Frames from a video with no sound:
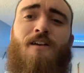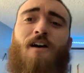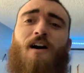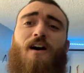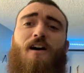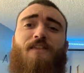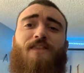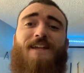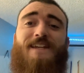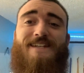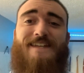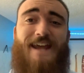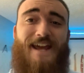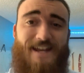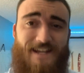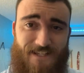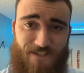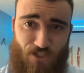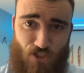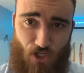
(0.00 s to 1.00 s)
on the
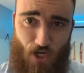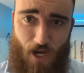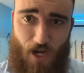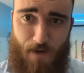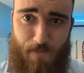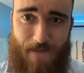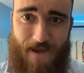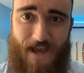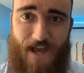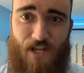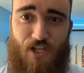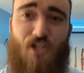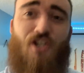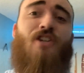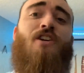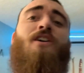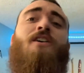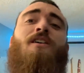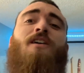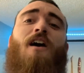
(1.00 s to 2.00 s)
Dennis John
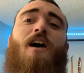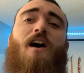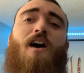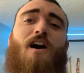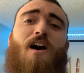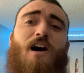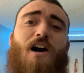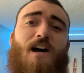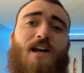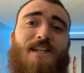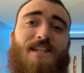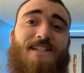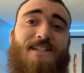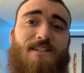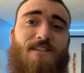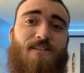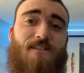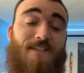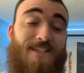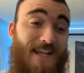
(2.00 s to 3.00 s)
match, on
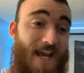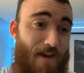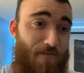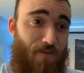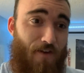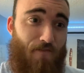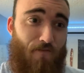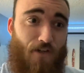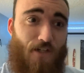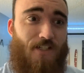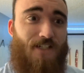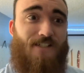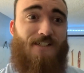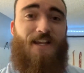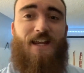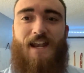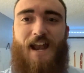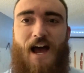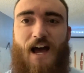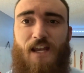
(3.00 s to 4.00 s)
Devin versus
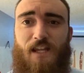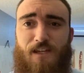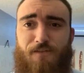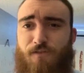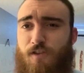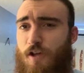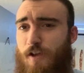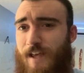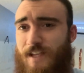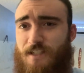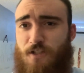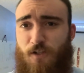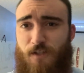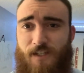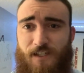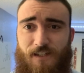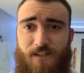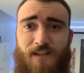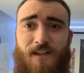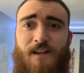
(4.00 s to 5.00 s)
Gennady, even though that's
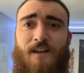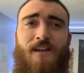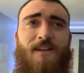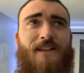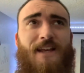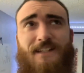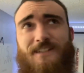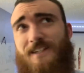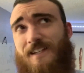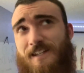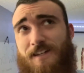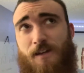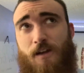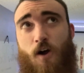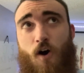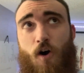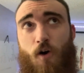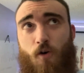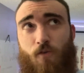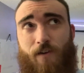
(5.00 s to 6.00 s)
in
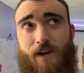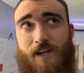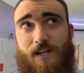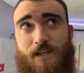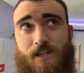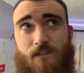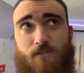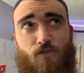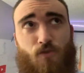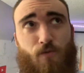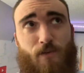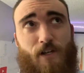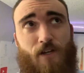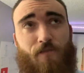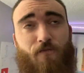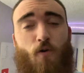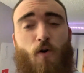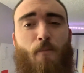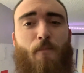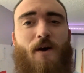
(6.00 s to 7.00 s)
already 3 or
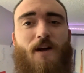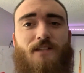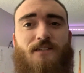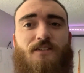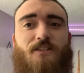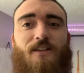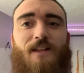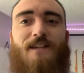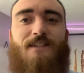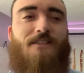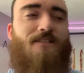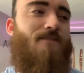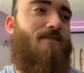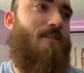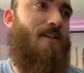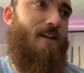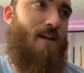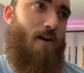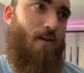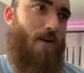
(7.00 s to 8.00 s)
4 months, so that's
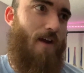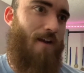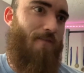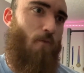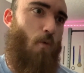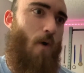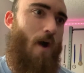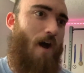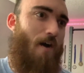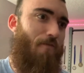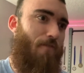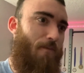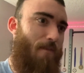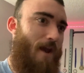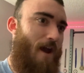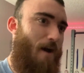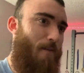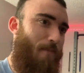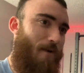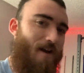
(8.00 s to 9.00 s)
kind of a while from
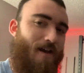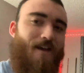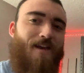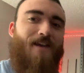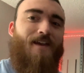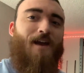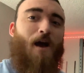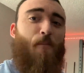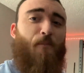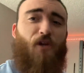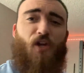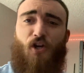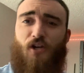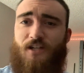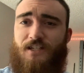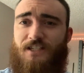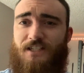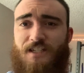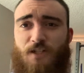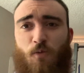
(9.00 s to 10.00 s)
now. But I'm
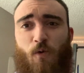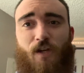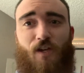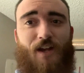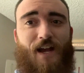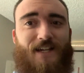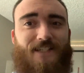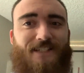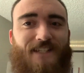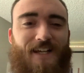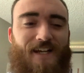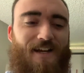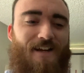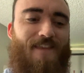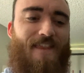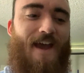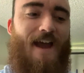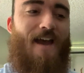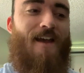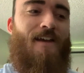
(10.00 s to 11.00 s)
curious to see what you guys think
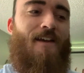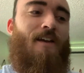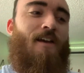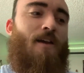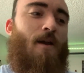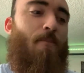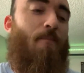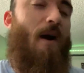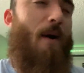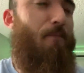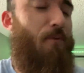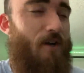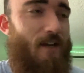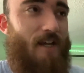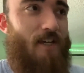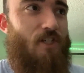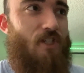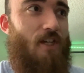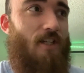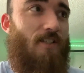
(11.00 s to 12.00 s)
on that. My
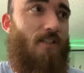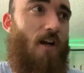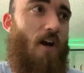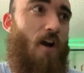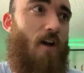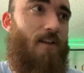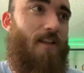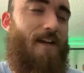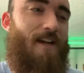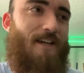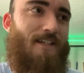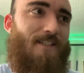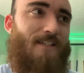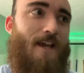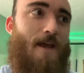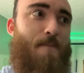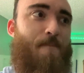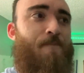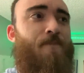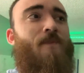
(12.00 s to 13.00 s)
predictions are, like I
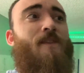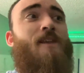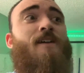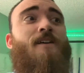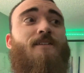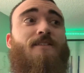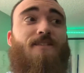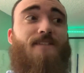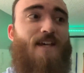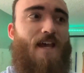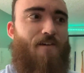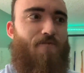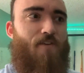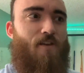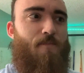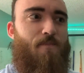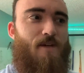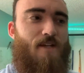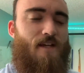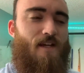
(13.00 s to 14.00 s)
said,
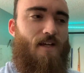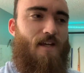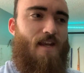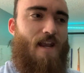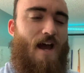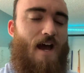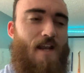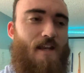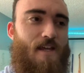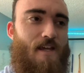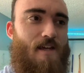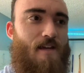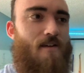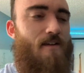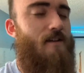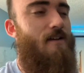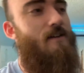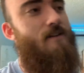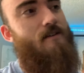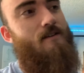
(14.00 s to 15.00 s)
Devin beating Gennady
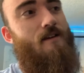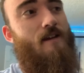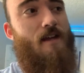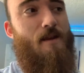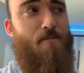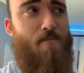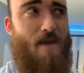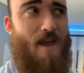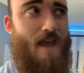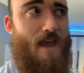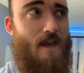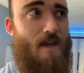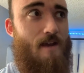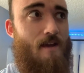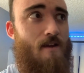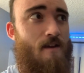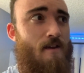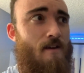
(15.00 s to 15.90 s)
in May.